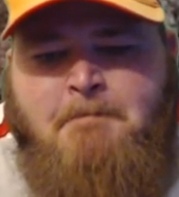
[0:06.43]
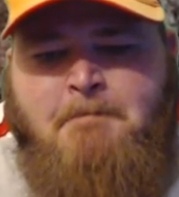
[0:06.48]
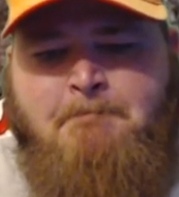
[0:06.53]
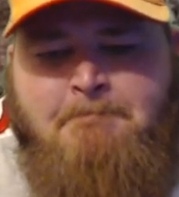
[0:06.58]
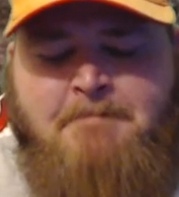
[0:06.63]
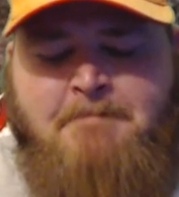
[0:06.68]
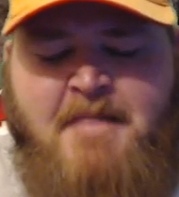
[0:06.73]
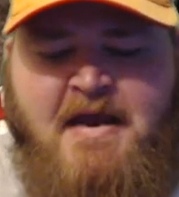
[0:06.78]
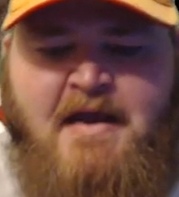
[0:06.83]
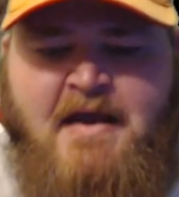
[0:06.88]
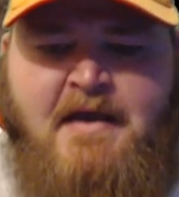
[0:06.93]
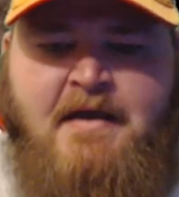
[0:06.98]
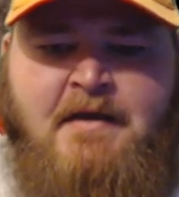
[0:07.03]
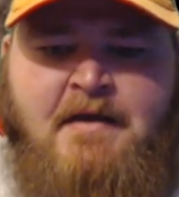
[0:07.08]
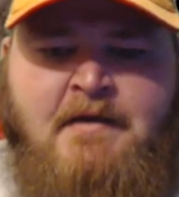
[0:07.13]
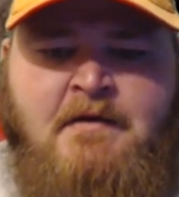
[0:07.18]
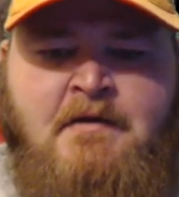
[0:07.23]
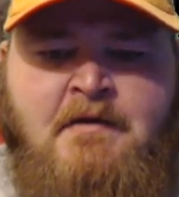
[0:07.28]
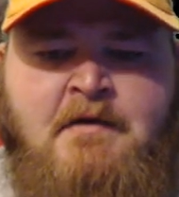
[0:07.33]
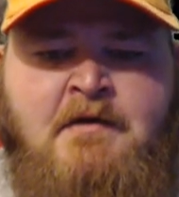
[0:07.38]
Man,
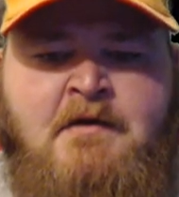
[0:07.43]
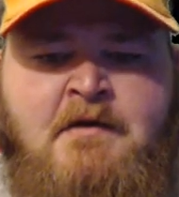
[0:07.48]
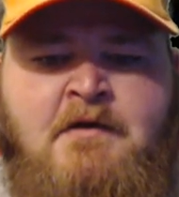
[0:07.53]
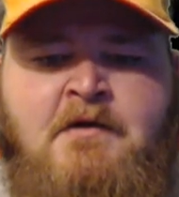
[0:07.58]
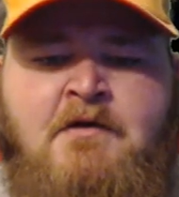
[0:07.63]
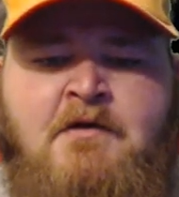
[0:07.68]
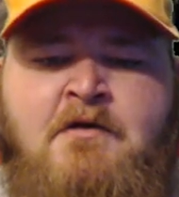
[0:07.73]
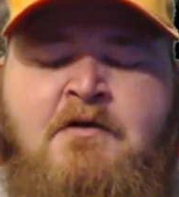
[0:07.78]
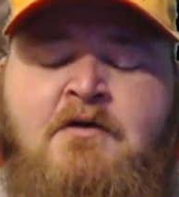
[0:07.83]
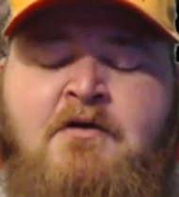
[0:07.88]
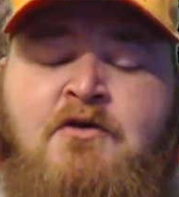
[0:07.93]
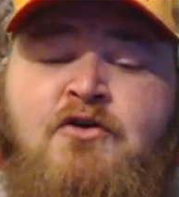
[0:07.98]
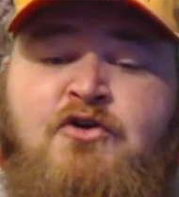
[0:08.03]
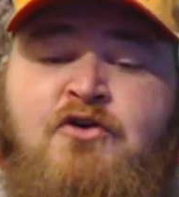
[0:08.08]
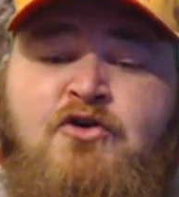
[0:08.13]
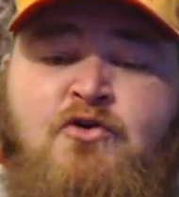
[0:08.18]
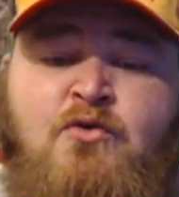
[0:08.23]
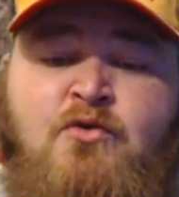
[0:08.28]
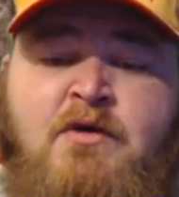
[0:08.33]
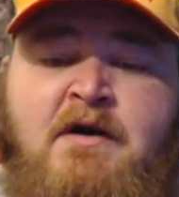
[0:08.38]

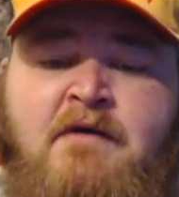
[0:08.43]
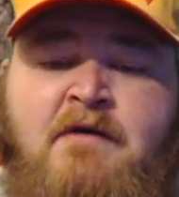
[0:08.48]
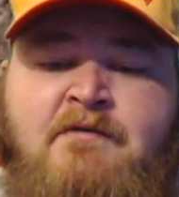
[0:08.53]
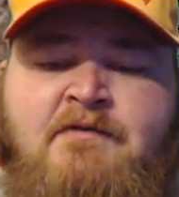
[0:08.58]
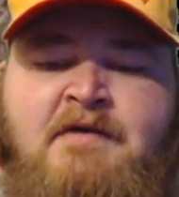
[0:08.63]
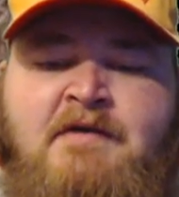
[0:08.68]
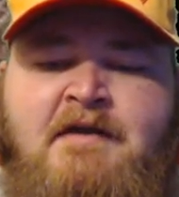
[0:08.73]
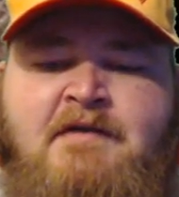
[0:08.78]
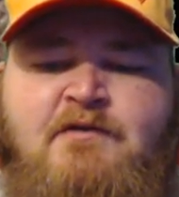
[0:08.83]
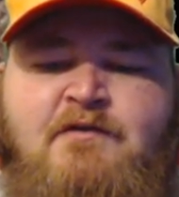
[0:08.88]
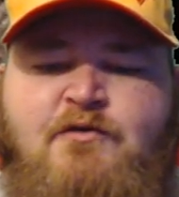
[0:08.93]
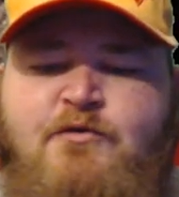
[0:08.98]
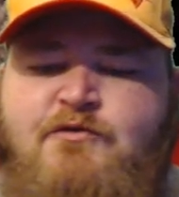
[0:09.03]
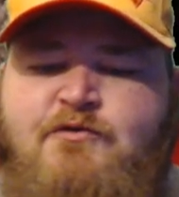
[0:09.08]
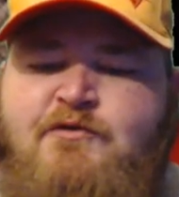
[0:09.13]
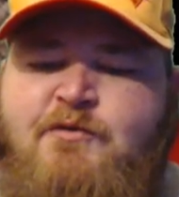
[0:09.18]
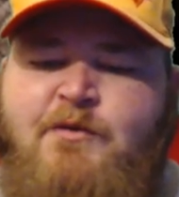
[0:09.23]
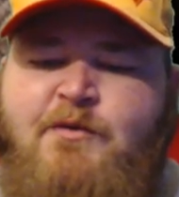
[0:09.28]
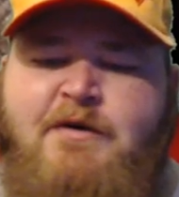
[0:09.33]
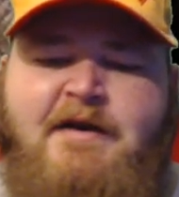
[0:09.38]
UFC
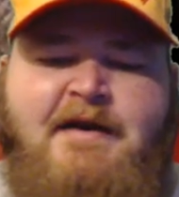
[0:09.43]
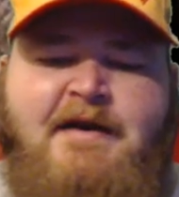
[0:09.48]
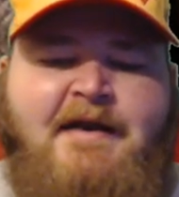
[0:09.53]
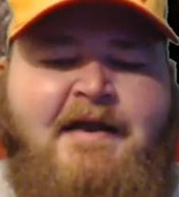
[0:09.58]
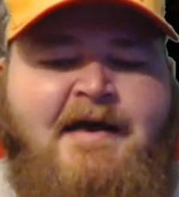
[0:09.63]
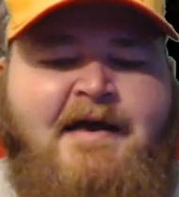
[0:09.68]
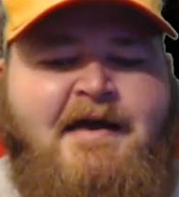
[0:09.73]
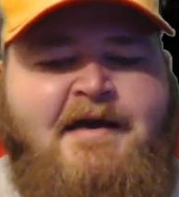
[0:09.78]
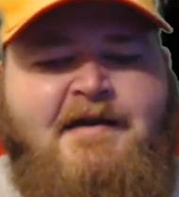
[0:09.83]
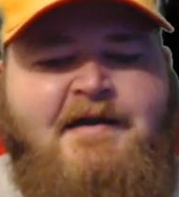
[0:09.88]
229.